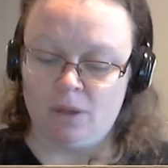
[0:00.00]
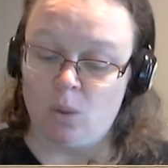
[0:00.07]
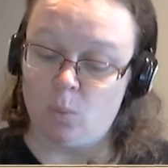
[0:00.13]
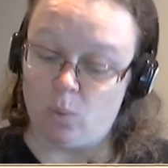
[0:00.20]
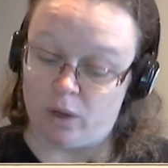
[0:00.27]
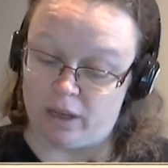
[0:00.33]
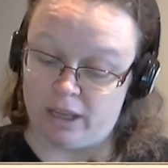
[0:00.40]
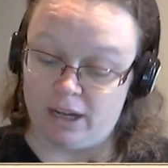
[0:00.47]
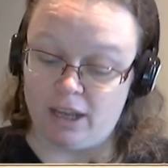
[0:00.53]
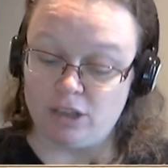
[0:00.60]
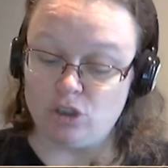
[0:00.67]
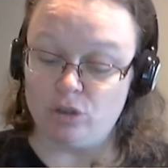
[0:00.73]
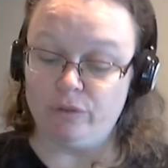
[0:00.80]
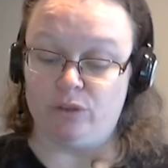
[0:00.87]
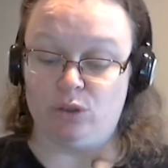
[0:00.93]
"What can I
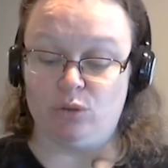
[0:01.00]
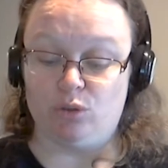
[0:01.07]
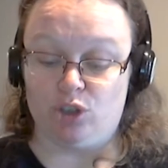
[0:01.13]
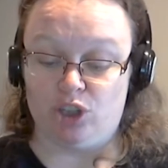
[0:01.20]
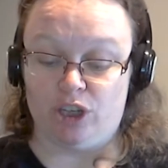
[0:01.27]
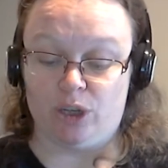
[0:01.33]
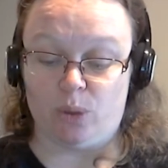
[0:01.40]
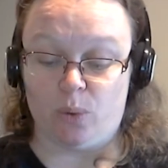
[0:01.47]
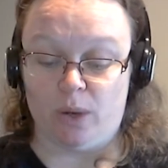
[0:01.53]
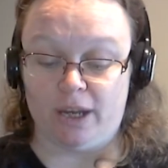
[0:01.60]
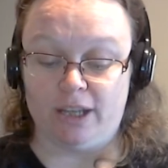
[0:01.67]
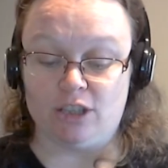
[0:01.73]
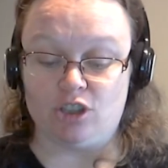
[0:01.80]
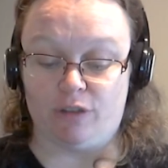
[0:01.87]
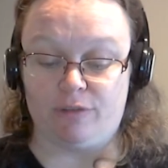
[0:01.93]
do for you?" she
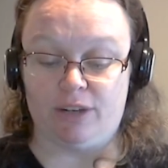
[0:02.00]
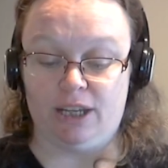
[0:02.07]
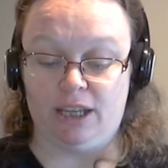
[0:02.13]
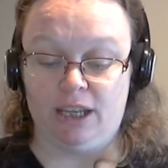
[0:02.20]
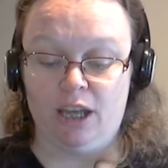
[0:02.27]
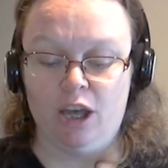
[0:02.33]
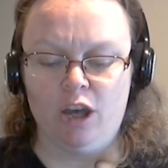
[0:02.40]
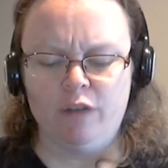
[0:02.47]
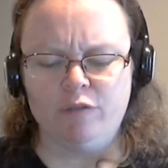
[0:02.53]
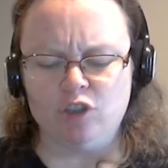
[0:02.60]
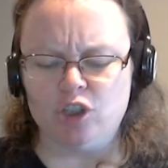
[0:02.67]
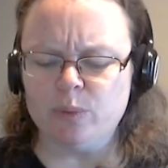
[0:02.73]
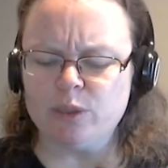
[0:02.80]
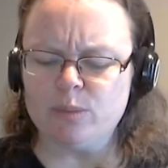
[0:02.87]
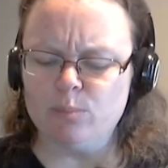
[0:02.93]
inquired softly, for
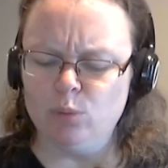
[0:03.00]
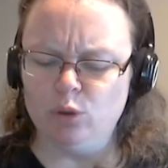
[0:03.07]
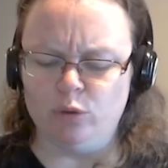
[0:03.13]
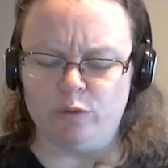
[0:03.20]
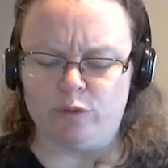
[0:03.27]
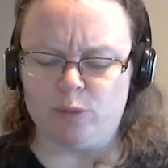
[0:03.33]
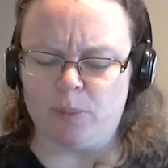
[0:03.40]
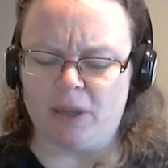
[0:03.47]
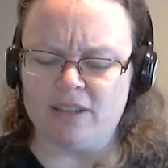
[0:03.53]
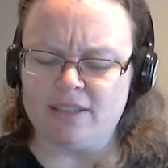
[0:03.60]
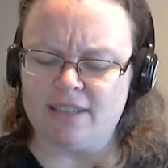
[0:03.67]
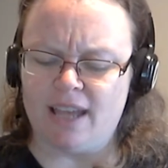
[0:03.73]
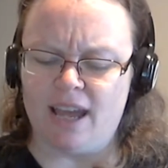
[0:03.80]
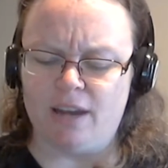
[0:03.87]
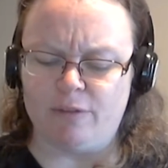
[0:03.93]
she was moved by the
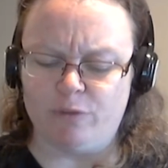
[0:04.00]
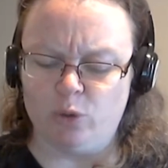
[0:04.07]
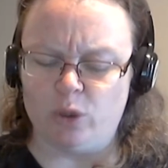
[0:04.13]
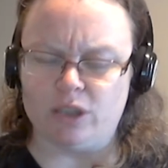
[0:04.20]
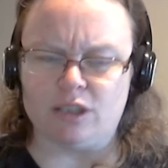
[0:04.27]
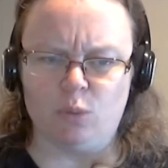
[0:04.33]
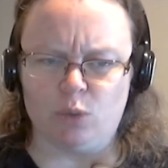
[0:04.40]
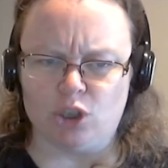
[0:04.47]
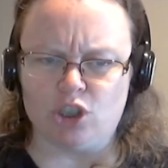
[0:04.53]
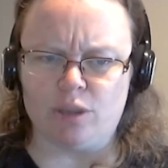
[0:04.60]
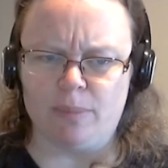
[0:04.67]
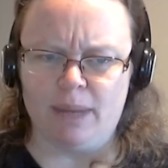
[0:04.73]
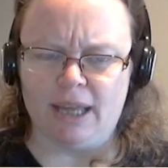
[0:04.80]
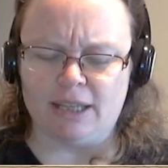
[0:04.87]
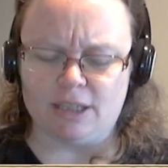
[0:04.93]
sad voice in which the
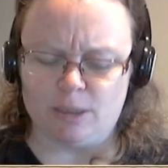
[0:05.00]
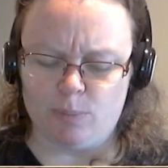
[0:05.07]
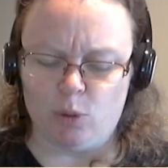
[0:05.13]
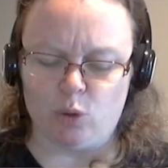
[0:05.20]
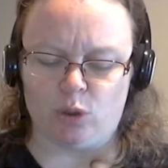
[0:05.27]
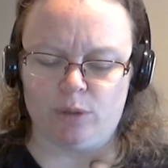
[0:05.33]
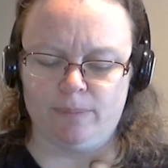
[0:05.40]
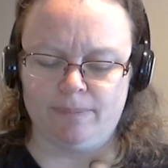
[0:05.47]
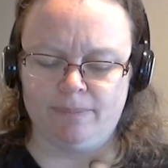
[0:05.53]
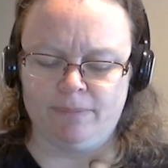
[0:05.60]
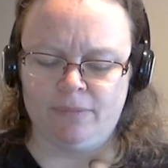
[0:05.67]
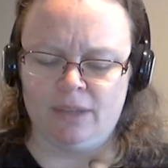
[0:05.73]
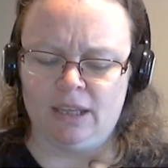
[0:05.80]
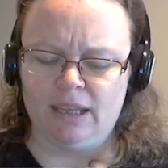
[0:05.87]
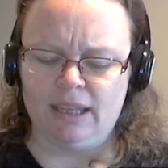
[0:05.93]
man spoke.
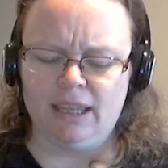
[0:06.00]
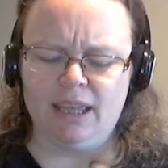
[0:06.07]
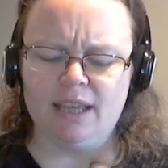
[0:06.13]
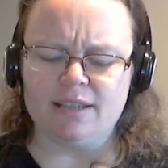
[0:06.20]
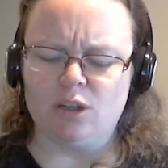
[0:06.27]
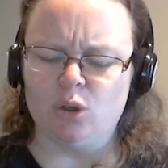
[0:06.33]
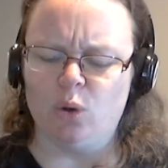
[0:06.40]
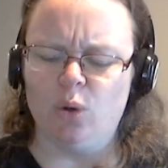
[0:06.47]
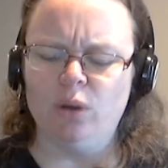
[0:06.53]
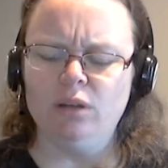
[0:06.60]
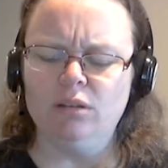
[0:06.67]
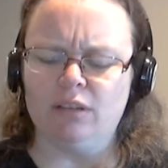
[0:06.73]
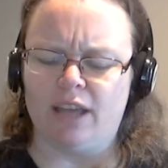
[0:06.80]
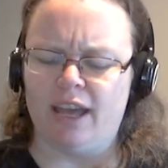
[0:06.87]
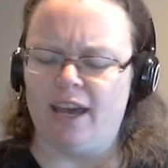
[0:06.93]
"Get an
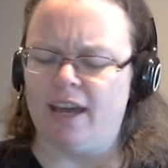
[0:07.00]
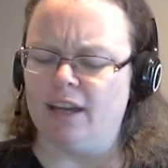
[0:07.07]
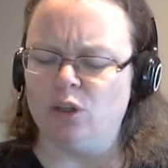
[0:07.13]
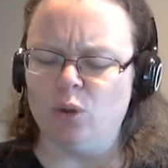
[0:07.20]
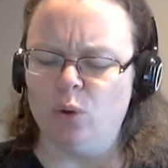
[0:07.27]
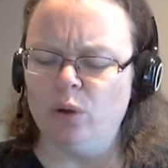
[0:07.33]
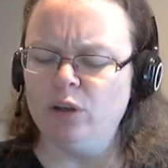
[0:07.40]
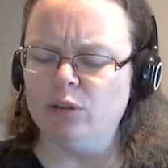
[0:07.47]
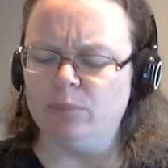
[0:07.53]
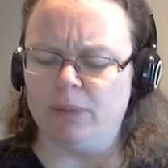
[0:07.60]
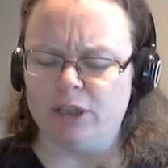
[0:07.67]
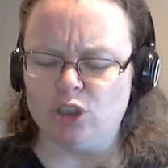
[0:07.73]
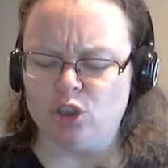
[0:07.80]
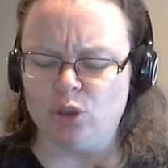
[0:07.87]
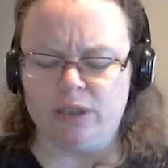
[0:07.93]
oil can and oil my
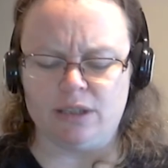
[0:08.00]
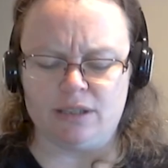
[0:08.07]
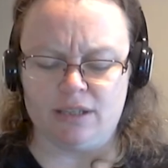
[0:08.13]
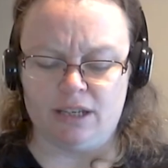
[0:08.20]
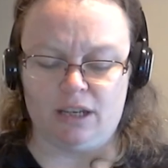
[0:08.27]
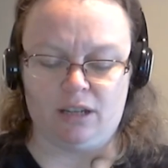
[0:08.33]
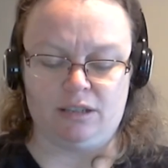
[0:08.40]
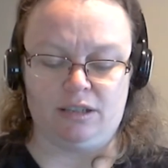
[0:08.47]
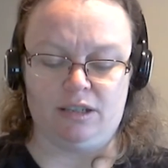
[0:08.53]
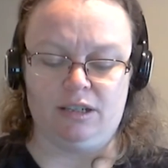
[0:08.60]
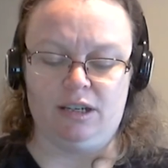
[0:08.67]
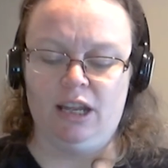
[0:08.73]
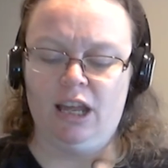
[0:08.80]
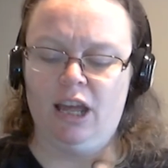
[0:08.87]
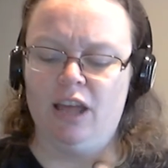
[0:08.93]
joints," he answered.
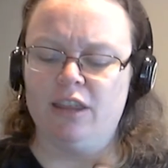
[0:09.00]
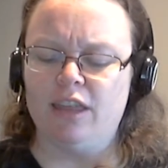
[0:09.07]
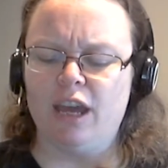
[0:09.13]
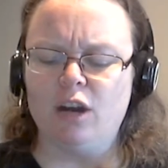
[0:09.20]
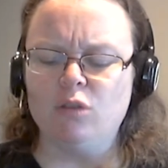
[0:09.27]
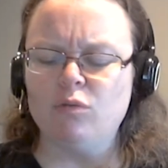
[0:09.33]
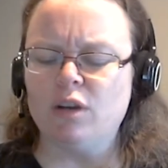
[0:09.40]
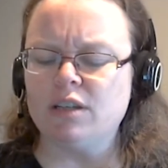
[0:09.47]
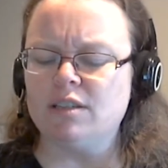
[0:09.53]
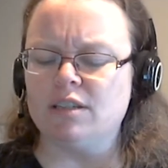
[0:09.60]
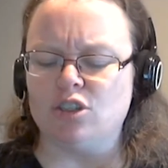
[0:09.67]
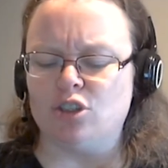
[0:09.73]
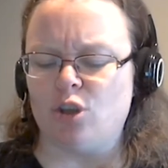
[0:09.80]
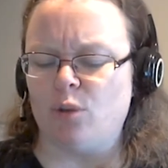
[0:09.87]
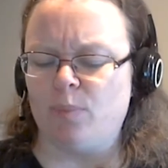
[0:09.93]
"They are
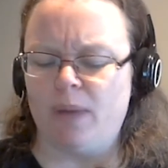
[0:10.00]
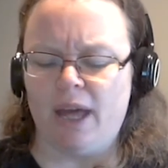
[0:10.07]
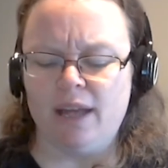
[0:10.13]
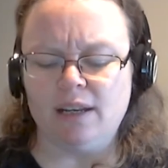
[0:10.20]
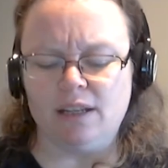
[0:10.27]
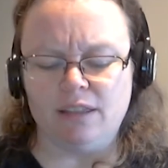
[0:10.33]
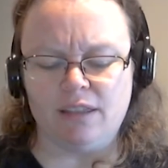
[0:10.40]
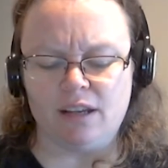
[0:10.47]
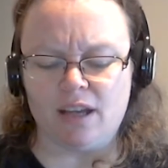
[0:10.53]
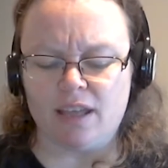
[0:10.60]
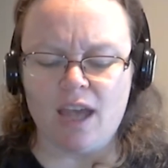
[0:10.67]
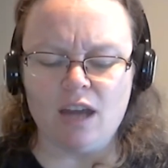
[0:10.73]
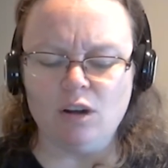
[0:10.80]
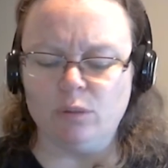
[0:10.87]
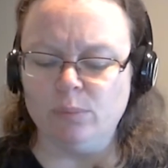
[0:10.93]
rusted so badly that I
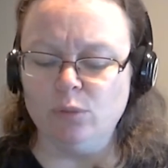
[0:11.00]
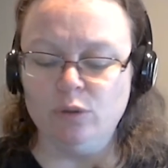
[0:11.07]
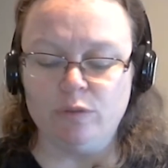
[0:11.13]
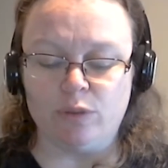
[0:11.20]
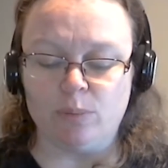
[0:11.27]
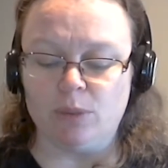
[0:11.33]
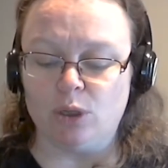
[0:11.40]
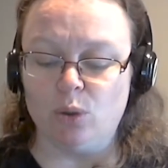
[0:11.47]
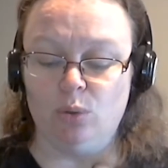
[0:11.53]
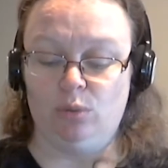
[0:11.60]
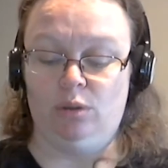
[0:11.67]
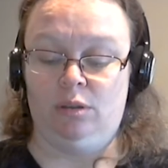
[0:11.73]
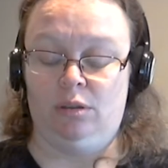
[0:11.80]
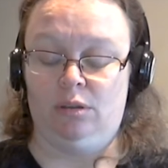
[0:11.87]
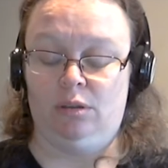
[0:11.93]
cannot move them at all.